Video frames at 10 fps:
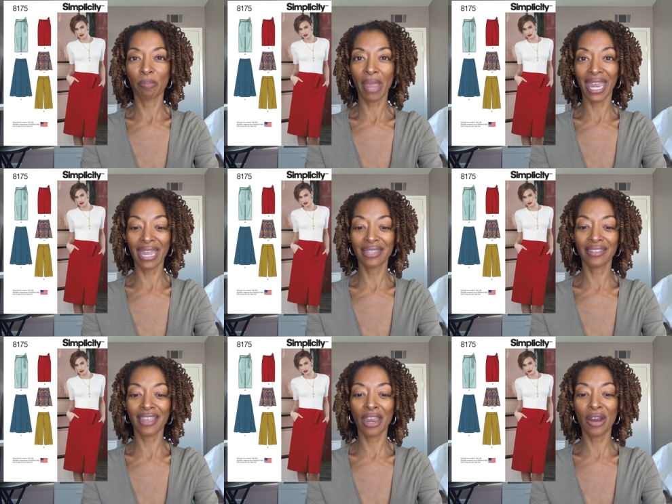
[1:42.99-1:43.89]
pants
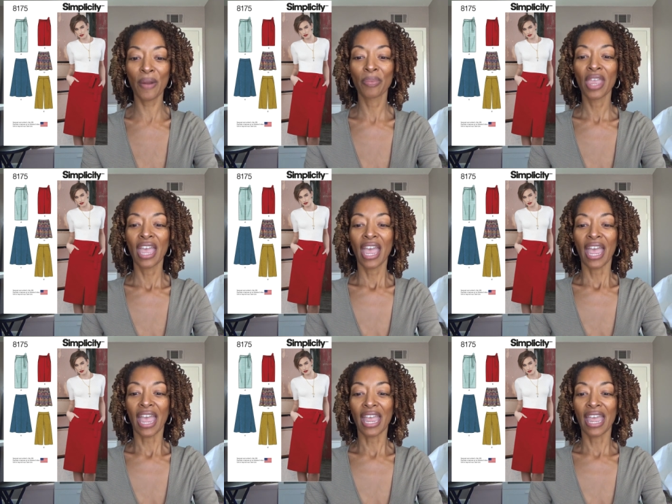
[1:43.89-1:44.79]
there.
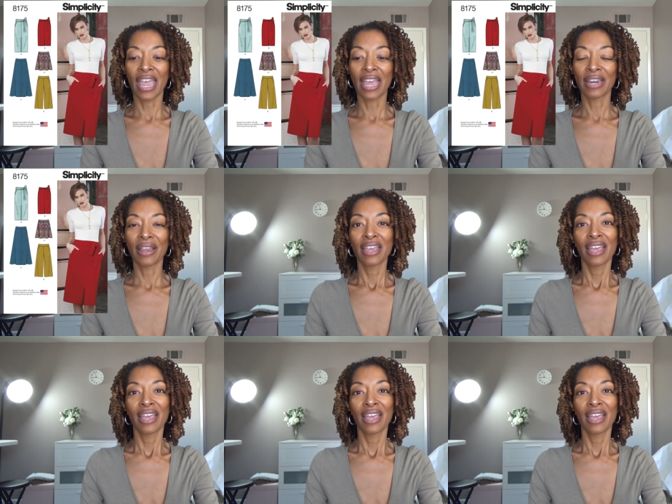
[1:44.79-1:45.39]
And